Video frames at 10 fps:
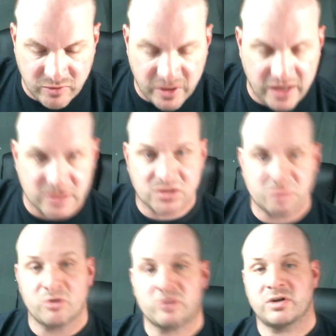way as a
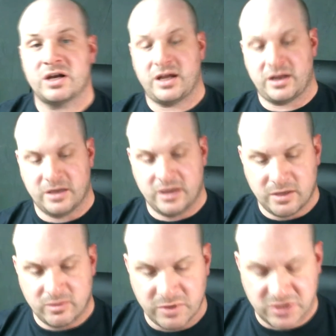smoke grenade,
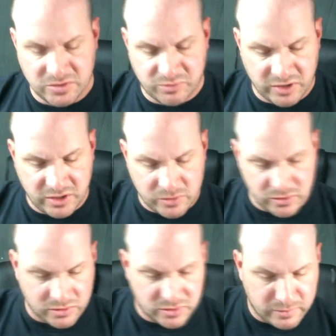which is pretty
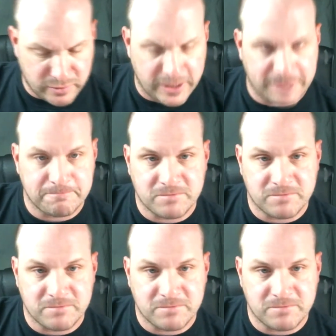cool. All right.